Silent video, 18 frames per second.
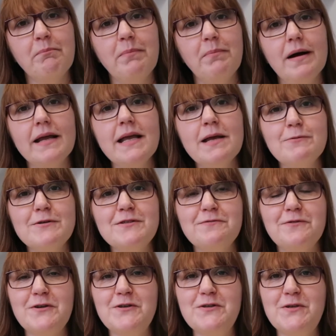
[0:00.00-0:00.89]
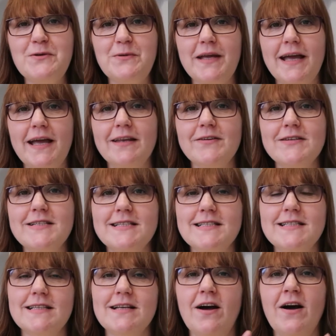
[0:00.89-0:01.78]
but it was fun doing, and
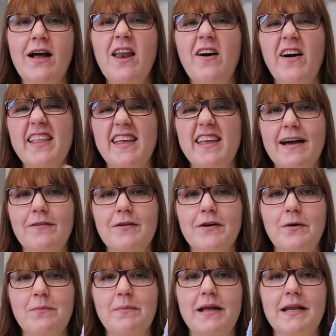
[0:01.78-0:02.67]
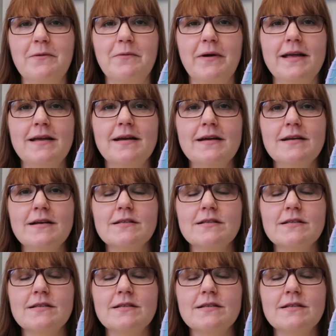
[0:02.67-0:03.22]
I like the outcome anyway.